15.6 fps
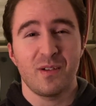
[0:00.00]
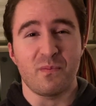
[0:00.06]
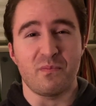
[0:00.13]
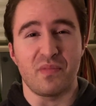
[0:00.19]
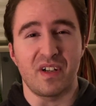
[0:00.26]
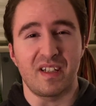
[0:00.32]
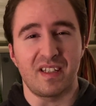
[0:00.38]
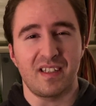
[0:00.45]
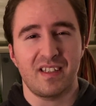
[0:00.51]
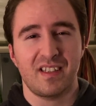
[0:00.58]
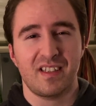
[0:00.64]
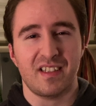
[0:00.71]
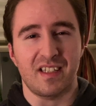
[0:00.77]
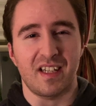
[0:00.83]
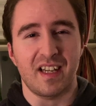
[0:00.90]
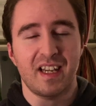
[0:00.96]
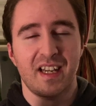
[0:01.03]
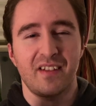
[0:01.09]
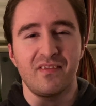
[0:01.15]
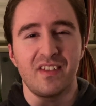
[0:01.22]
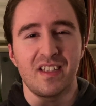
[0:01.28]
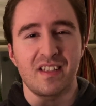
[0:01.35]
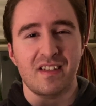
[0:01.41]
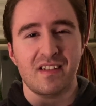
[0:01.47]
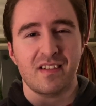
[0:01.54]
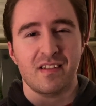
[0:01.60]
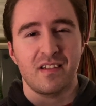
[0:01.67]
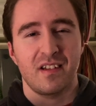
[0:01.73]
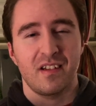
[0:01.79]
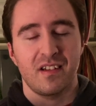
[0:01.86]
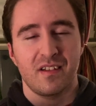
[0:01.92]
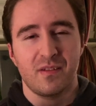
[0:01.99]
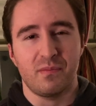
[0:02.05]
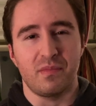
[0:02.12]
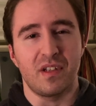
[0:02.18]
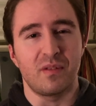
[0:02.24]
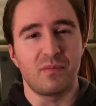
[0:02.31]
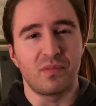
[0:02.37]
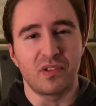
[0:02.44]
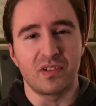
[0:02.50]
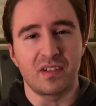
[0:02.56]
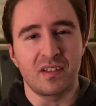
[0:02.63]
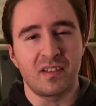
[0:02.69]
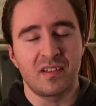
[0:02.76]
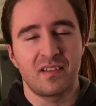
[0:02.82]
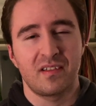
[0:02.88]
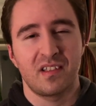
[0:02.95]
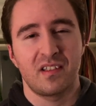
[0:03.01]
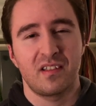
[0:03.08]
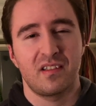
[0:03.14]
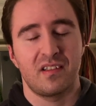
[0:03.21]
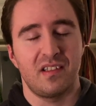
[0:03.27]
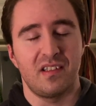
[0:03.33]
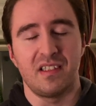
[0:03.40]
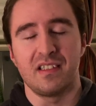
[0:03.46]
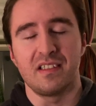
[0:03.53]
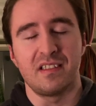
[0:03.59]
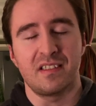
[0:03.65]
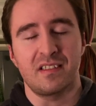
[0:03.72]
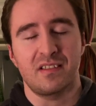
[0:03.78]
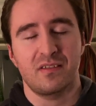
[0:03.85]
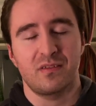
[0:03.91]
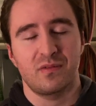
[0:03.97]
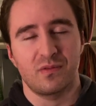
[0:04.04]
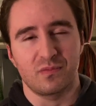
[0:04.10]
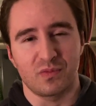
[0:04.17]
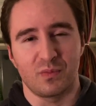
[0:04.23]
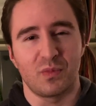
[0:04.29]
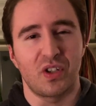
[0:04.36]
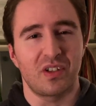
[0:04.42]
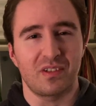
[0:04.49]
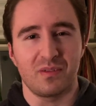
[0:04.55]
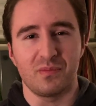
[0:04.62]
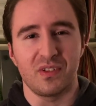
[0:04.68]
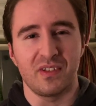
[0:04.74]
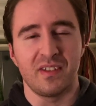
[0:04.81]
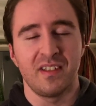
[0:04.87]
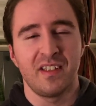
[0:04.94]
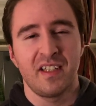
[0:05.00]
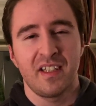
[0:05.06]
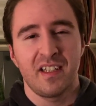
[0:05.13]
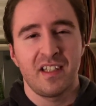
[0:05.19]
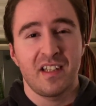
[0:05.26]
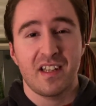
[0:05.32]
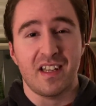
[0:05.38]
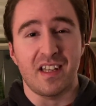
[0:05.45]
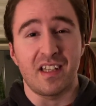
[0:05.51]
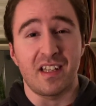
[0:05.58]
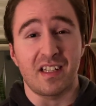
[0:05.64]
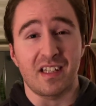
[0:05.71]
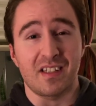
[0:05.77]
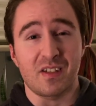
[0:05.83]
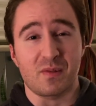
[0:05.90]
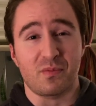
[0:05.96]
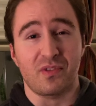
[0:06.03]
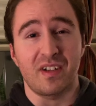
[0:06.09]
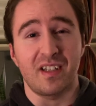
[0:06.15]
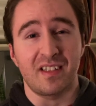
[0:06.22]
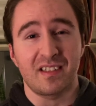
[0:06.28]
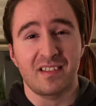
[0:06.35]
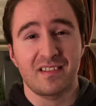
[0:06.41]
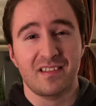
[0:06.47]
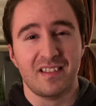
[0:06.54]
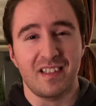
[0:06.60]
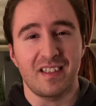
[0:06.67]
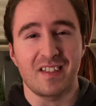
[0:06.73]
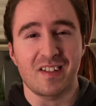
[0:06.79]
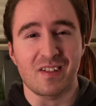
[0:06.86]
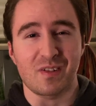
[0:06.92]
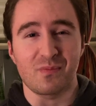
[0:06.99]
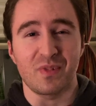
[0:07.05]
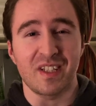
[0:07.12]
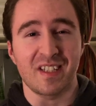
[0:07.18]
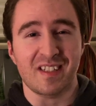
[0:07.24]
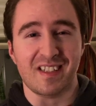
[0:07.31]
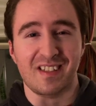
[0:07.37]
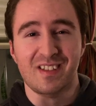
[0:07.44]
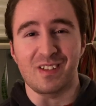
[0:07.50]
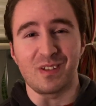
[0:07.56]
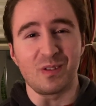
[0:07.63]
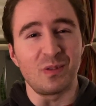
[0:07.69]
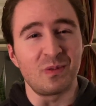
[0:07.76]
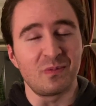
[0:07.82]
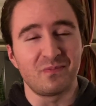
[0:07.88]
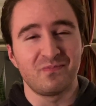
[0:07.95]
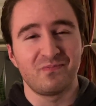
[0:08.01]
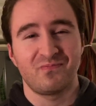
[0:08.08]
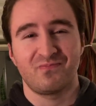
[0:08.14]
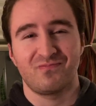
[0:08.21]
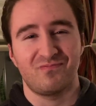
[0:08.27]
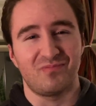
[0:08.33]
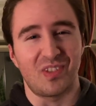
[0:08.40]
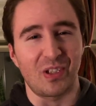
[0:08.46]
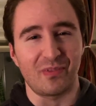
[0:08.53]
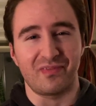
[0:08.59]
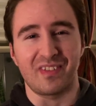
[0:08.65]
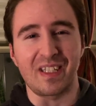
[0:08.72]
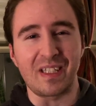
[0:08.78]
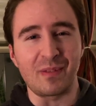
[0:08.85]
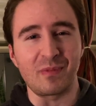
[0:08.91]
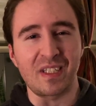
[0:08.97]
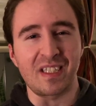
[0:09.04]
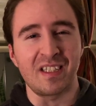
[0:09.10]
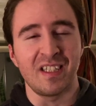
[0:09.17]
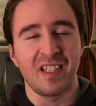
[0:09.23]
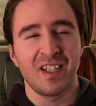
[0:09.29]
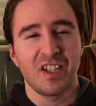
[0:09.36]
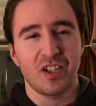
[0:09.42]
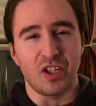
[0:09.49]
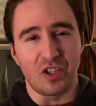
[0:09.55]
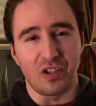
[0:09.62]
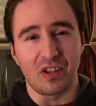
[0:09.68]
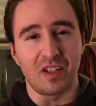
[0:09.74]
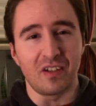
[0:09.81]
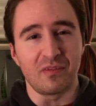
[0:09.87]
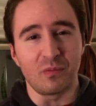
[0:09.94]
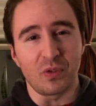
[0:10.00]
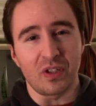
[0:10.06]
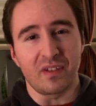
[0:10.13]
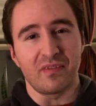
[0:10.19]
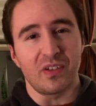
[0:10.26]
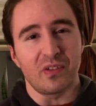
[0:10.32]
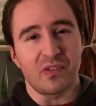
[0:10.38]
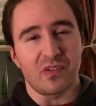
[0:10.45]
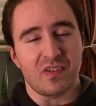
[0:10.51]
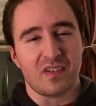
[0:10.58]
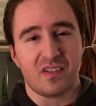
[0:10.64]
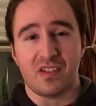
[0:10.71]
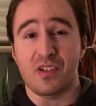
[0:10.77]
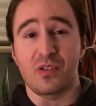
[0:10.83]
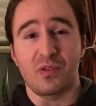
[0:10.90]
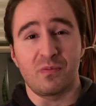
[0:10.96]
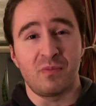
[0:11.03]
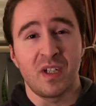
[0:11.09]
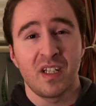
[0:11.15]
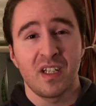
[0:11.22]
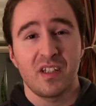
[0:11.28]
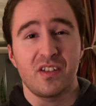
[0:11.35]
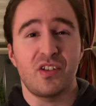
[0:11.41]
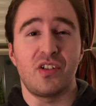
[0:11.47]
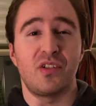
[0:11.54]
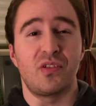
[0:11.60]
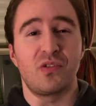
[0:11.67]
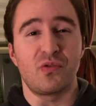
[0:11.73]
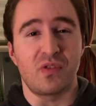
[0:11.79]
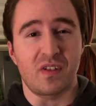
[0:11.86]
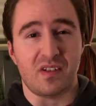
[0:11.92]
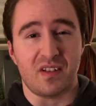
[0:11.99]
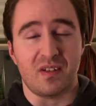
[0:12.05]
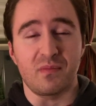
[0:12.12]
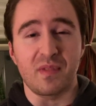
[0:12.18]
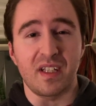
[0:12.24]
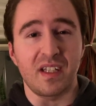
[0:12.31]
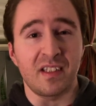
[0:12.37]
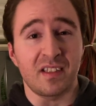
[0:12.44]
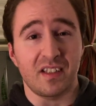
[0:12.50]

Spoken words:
But to not have this be a burden is remarkable. And I just pray that this is a blessing to you, your family, a loved one of yours, to your children someday.